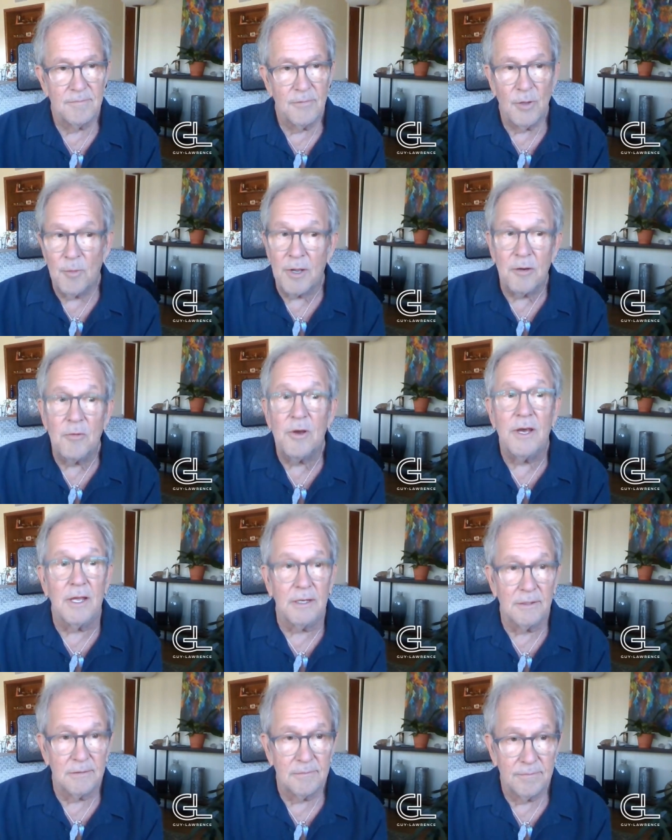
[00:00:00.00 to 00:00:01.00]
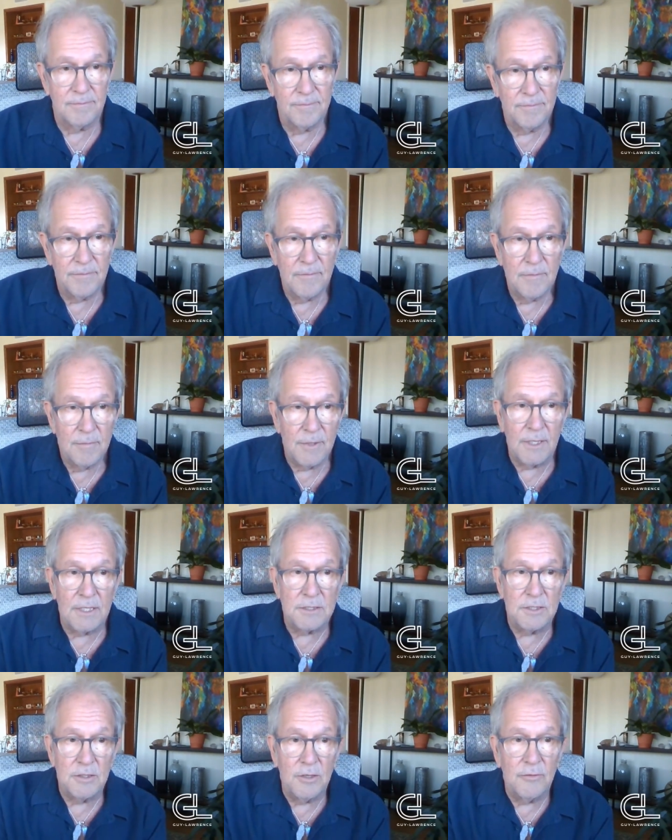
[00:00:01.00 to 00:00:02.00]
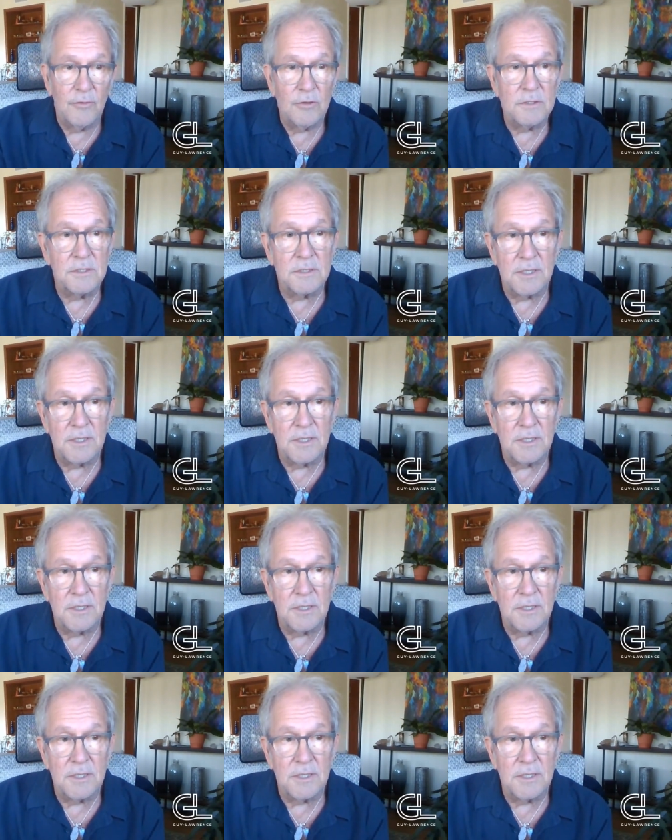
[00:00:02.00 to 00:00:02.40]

no matter what, because the universe is